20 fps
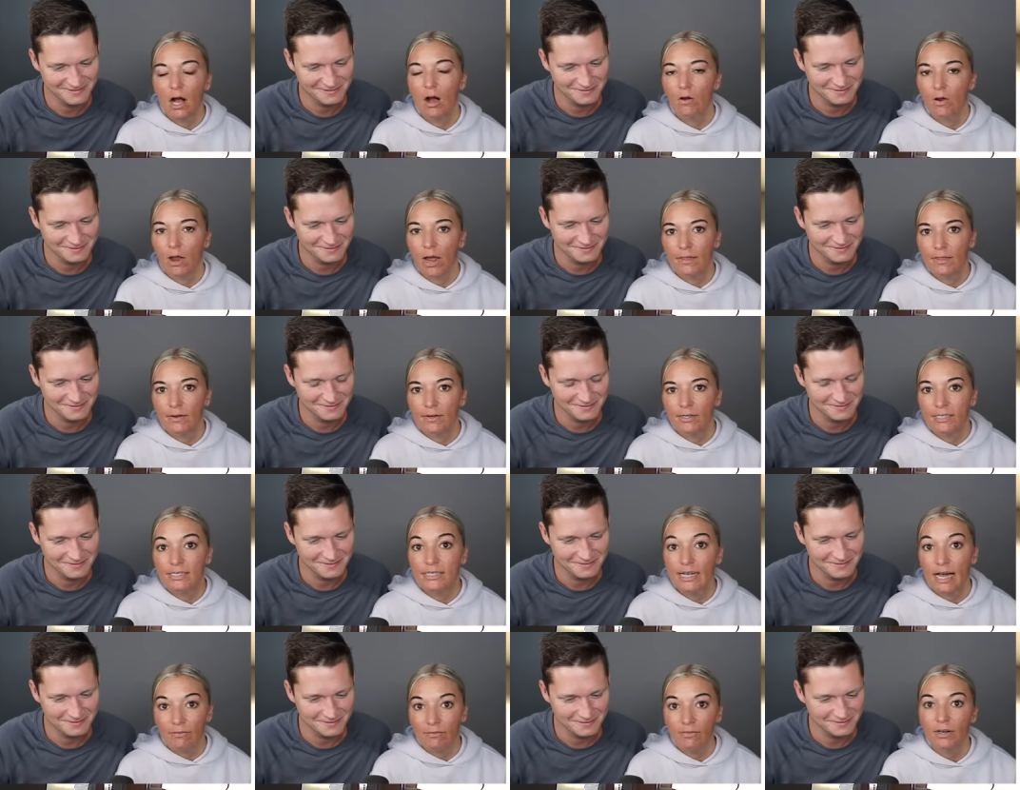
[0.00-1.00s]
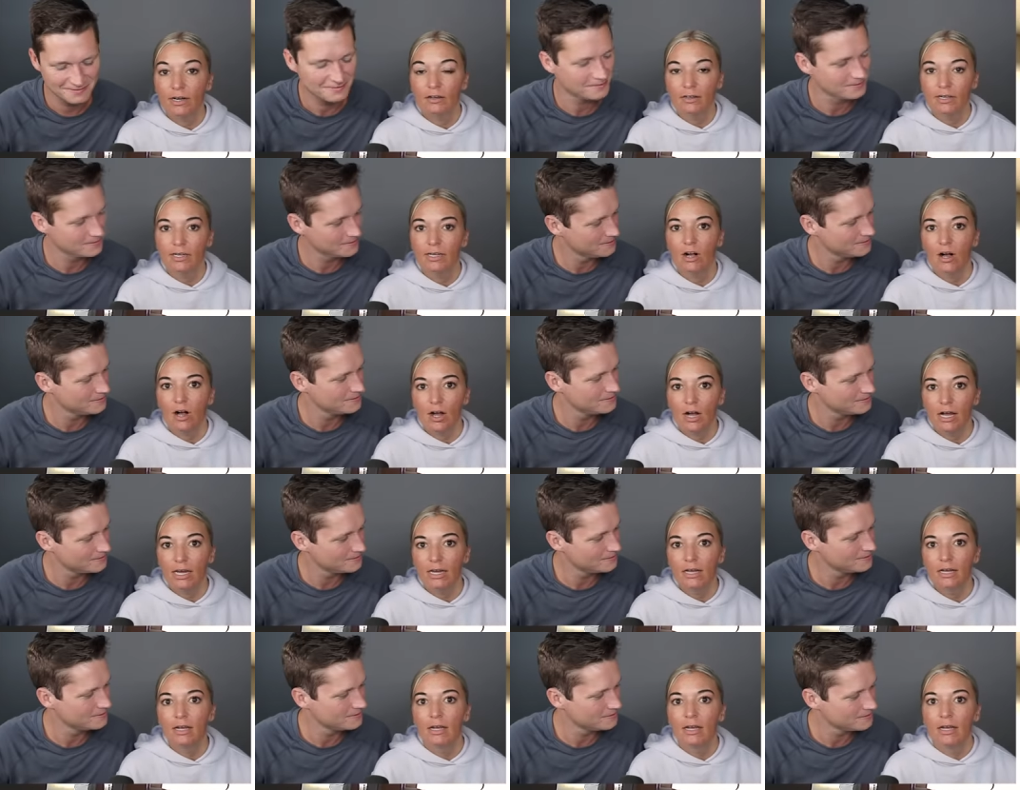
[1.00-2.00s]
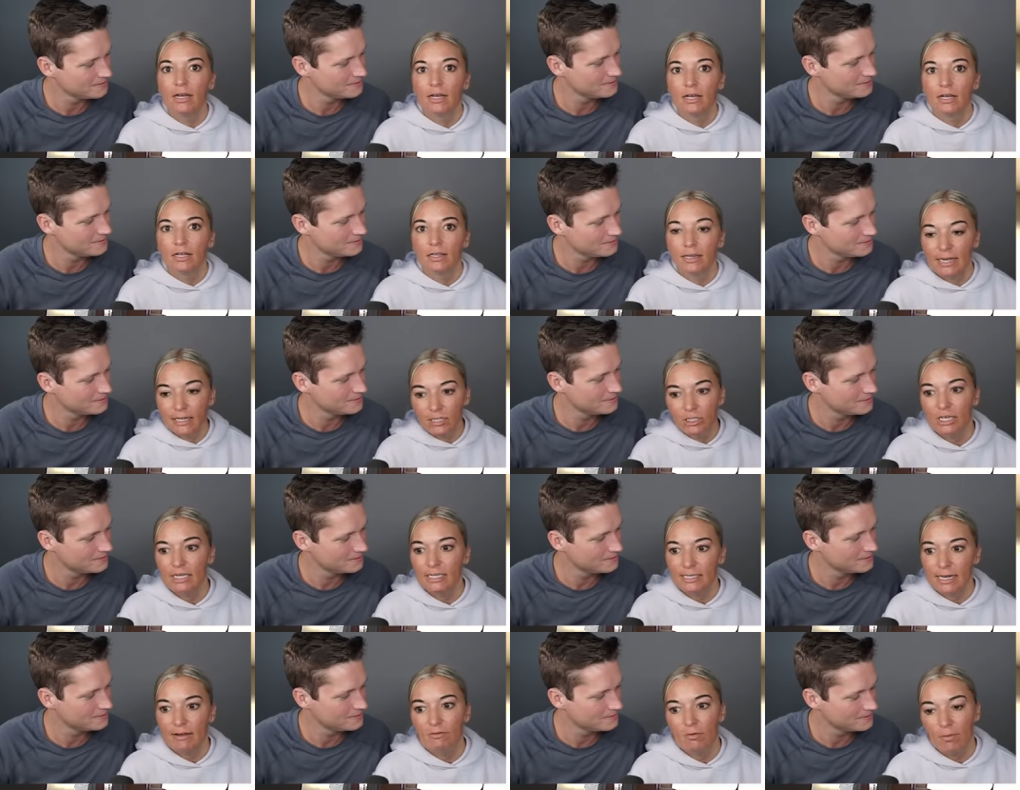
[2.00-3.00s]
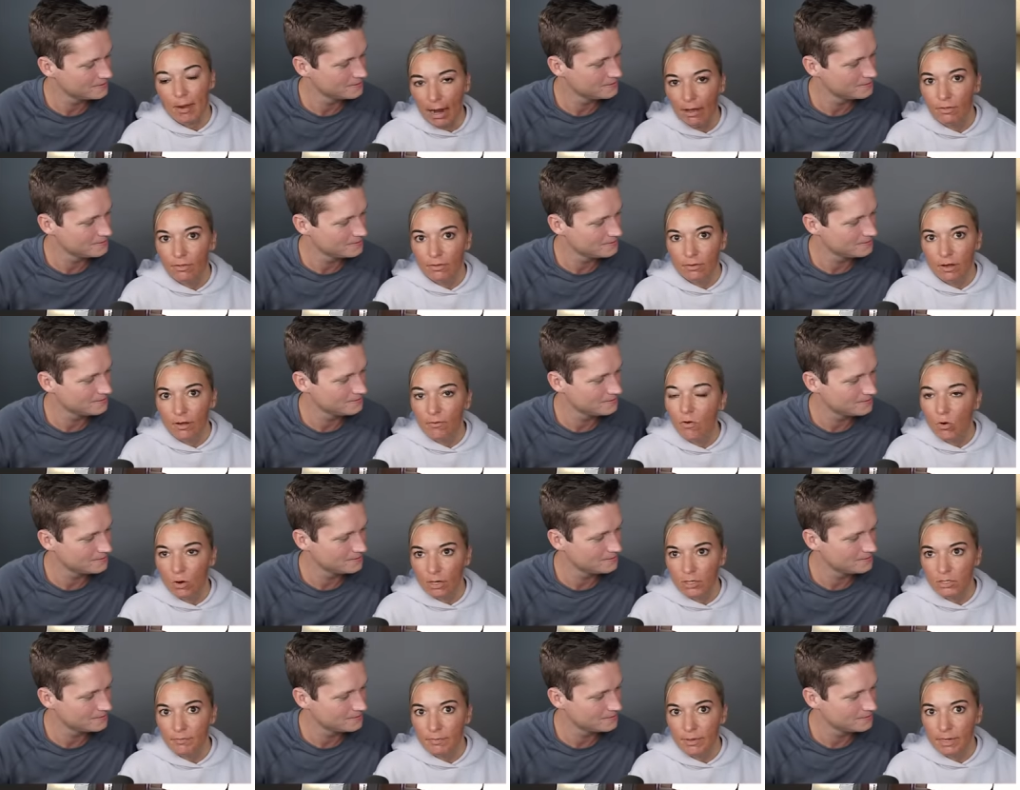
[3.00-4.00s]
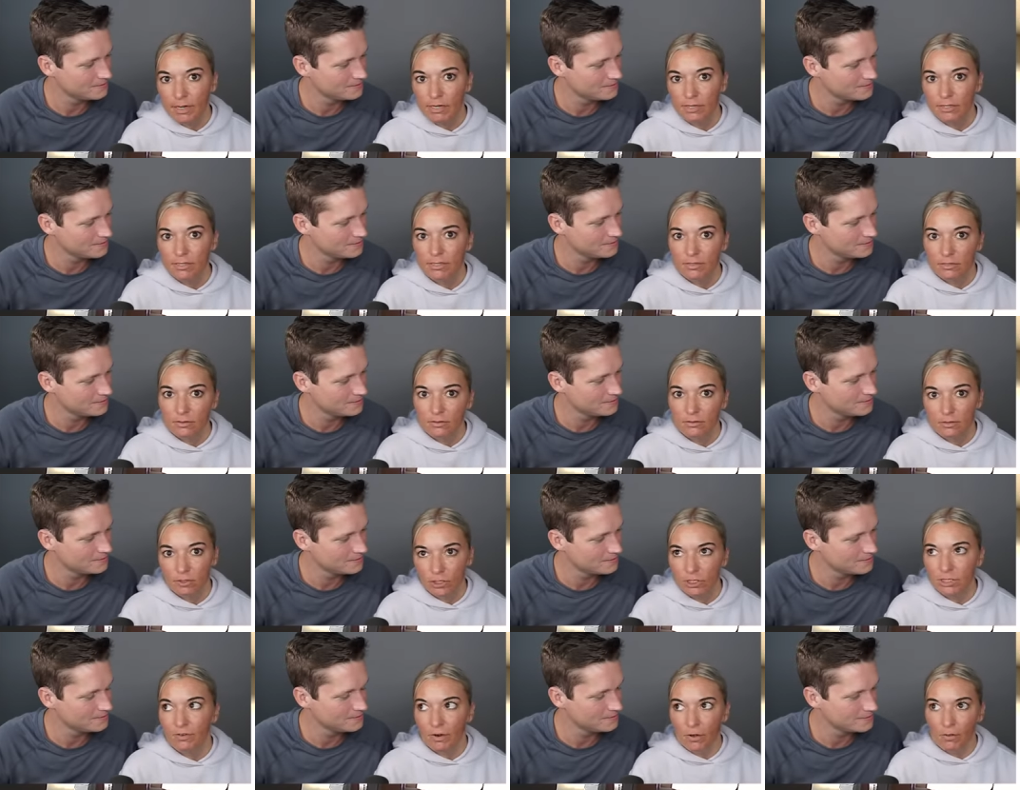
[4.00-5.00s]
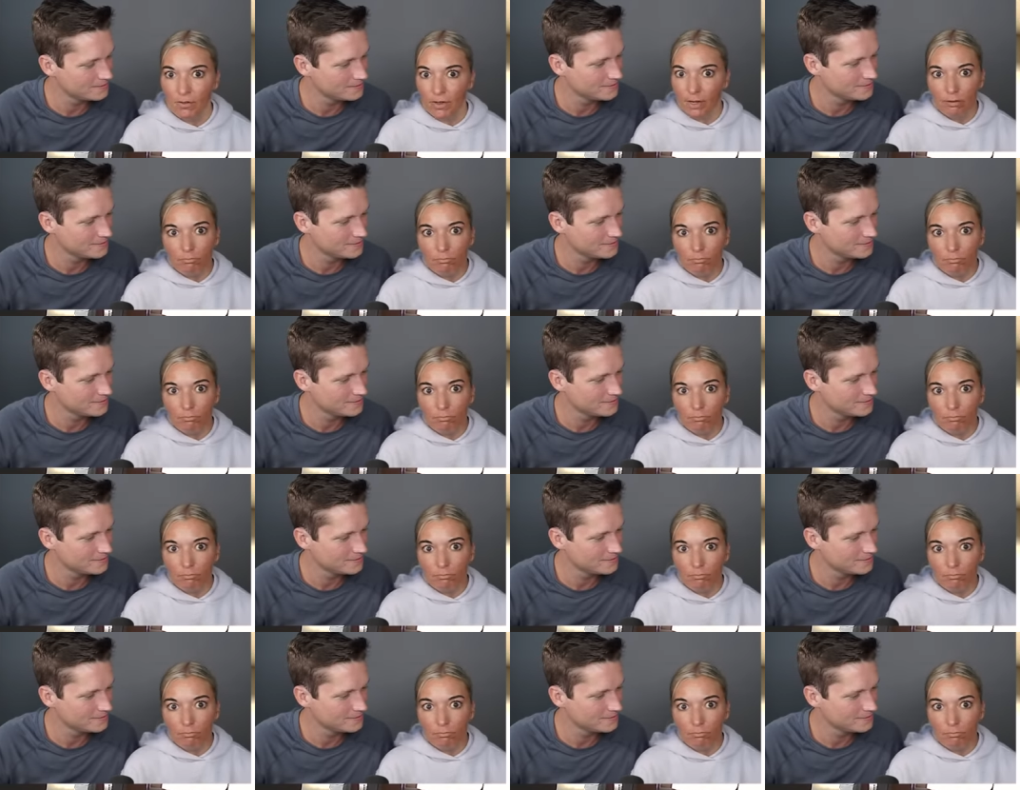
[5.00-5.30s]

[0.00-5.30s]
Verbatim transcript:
Speaker 1: okay, they're definitely gone, then she has to have a bath, of course, because she's filthy.